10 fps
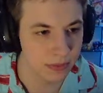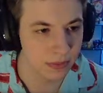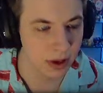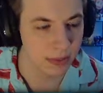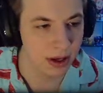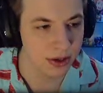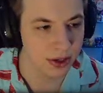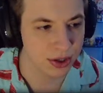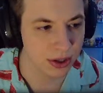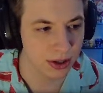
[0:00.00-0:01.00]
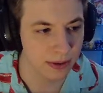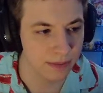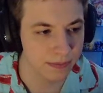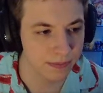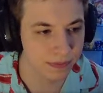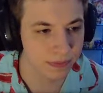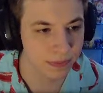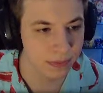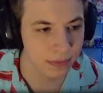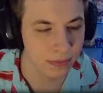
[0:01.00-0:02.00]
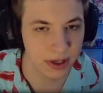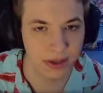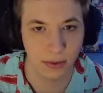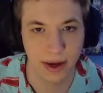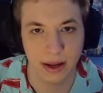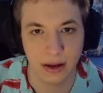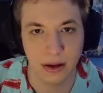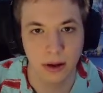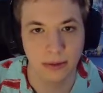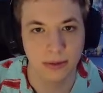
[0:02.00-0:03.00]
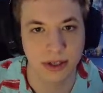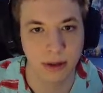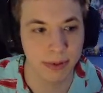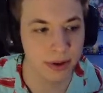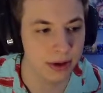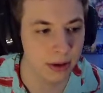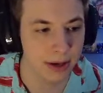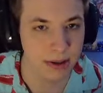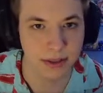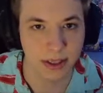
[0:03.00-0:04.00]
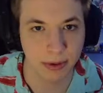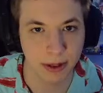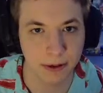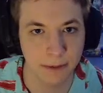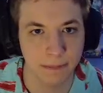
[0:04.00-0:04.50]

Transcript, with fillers: I'm not sure. But either way, start building our mountains up here.